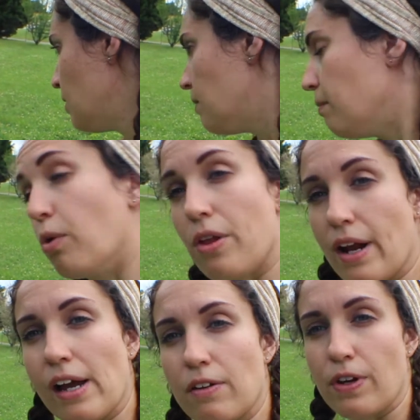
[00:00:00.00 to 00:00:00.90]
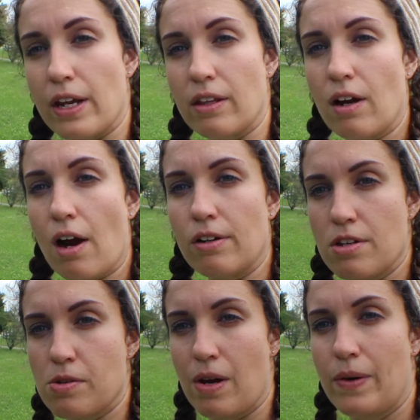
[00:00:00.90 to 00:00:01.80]
more than I could fit in the garden,
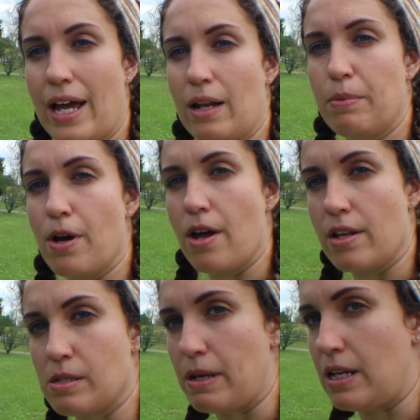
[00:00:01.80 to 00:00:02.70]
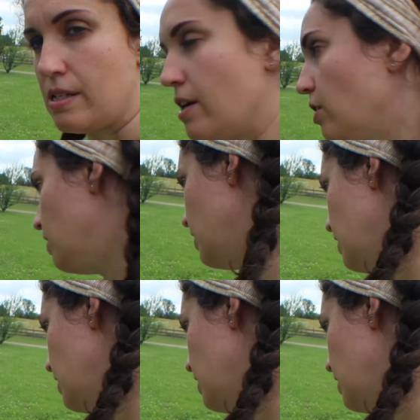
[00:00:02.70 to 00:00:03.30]
so I went ahead and put as many as I could